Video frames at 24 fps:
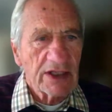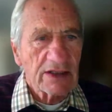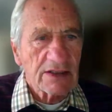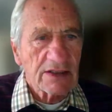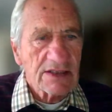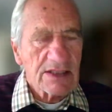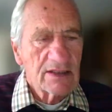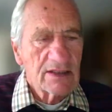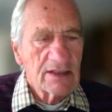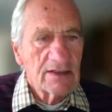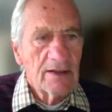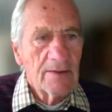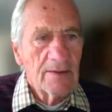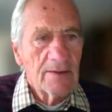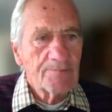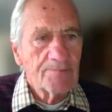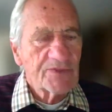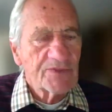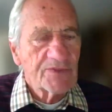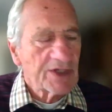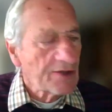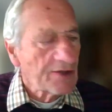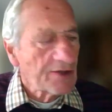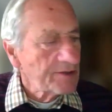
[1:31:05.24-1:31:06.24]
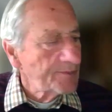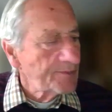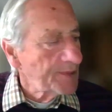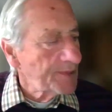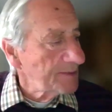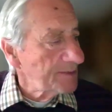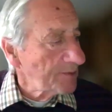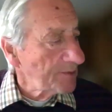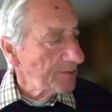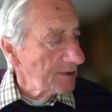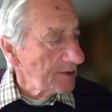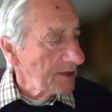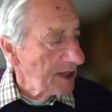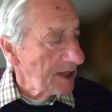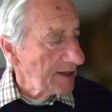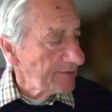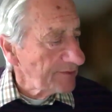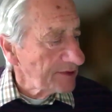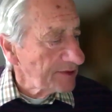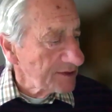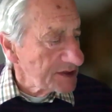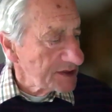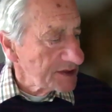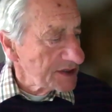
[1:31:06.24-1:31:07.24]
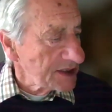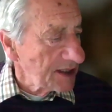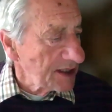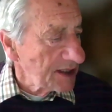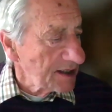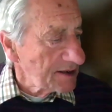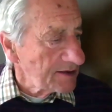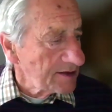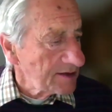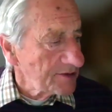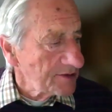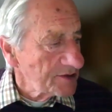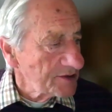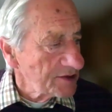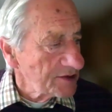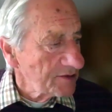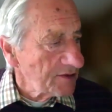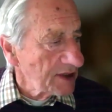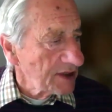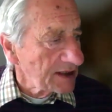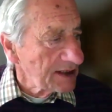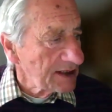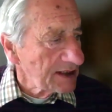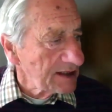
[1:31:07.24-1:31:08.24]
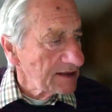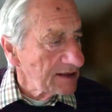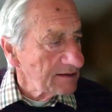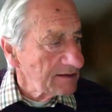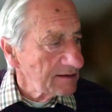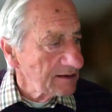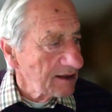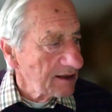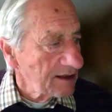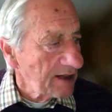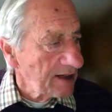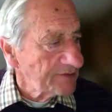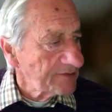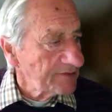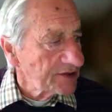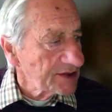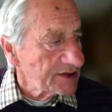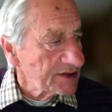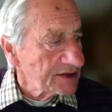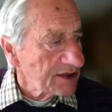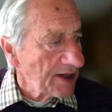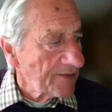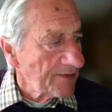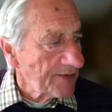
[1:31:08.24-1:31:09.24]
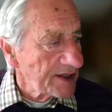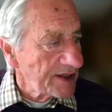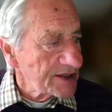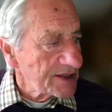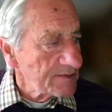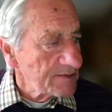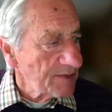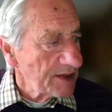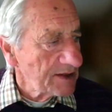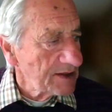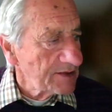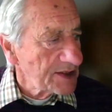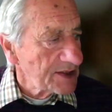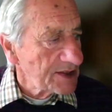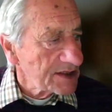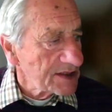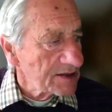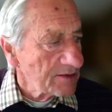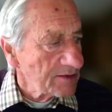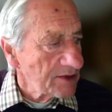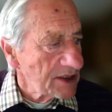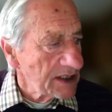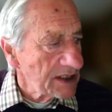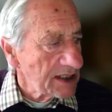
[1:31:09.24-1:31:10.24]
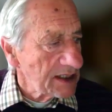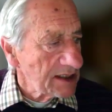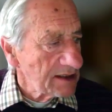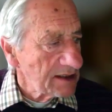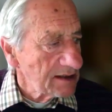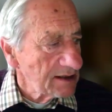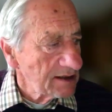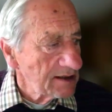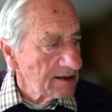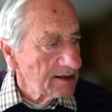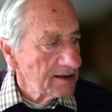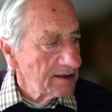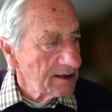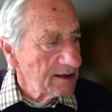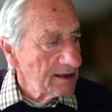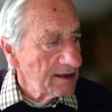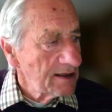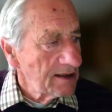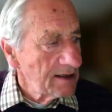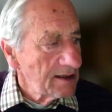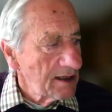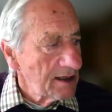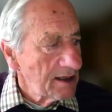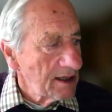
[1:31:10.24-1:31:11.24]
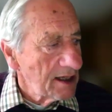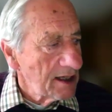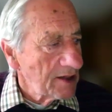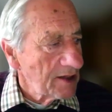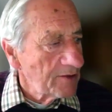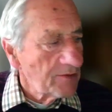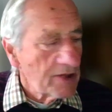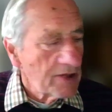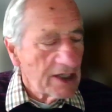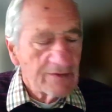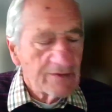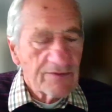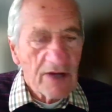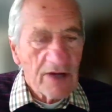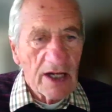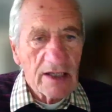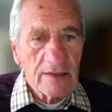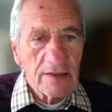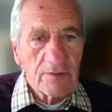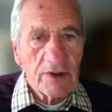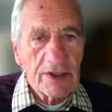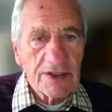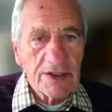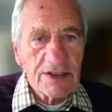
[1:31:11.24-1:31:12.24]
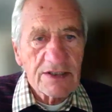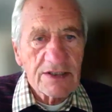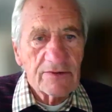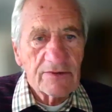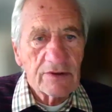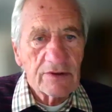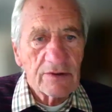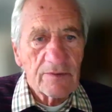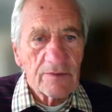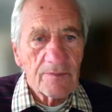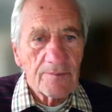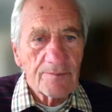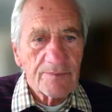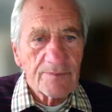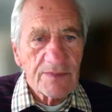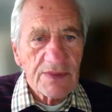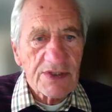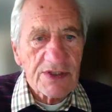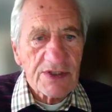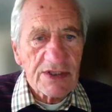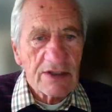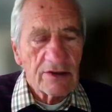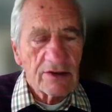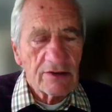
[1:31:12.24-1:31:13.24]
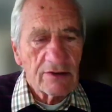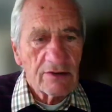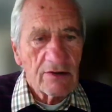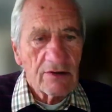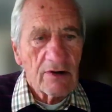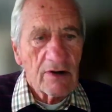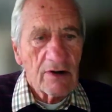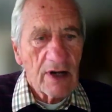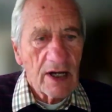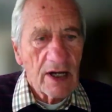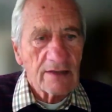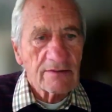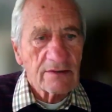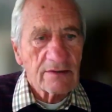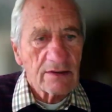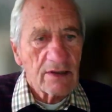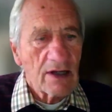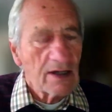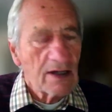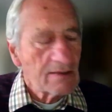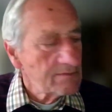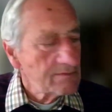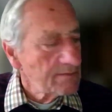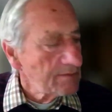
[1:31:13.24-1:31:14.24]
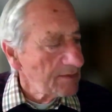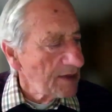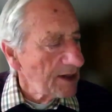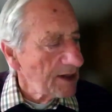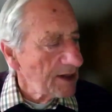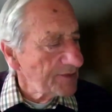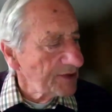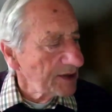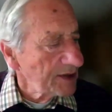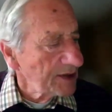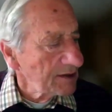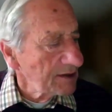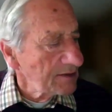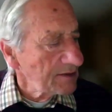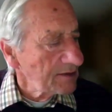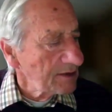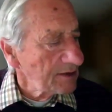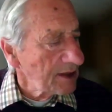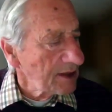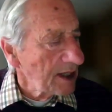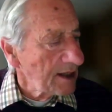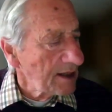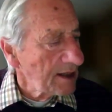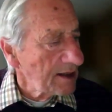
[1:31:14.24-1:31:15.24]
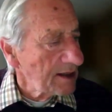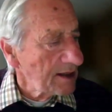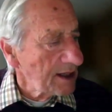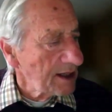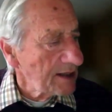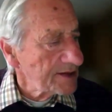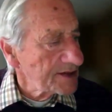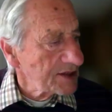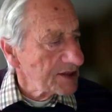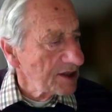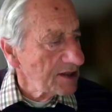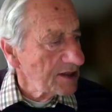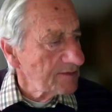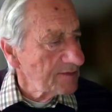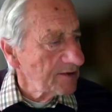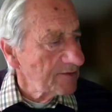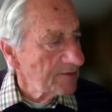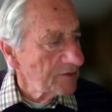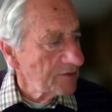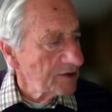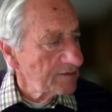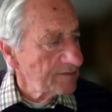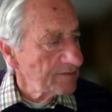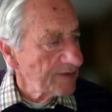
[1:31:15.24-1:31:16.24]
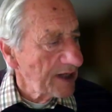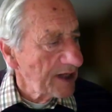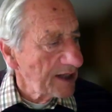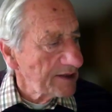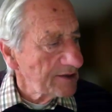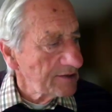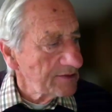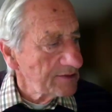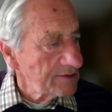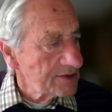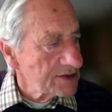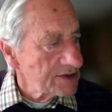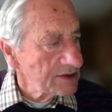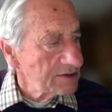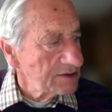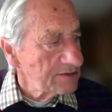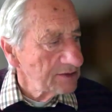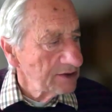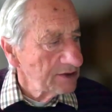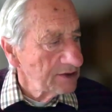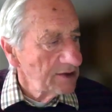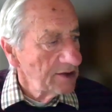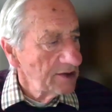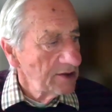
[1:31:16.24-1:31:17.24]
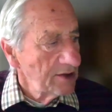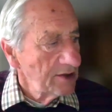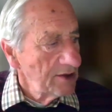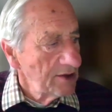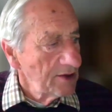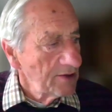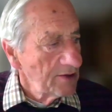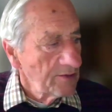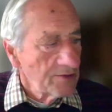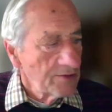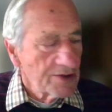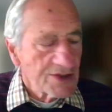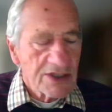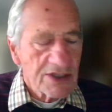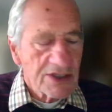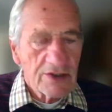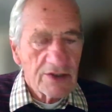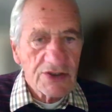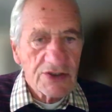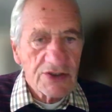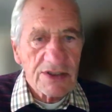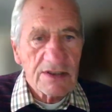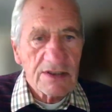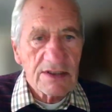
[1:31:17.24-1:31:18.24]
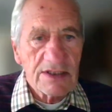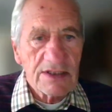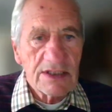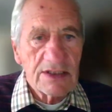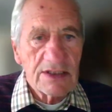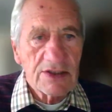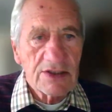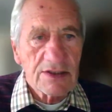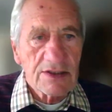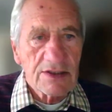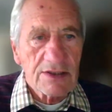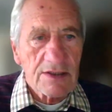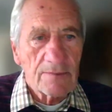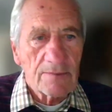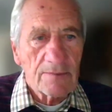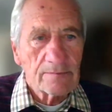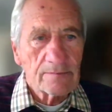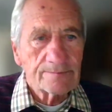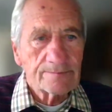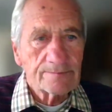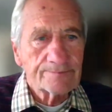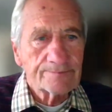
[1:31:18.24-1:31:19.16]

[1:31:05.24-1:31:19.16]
things that other people haven't directly covered, and that's made this a really valuable interview. So I think it's going to be a real value to researchers and teachers.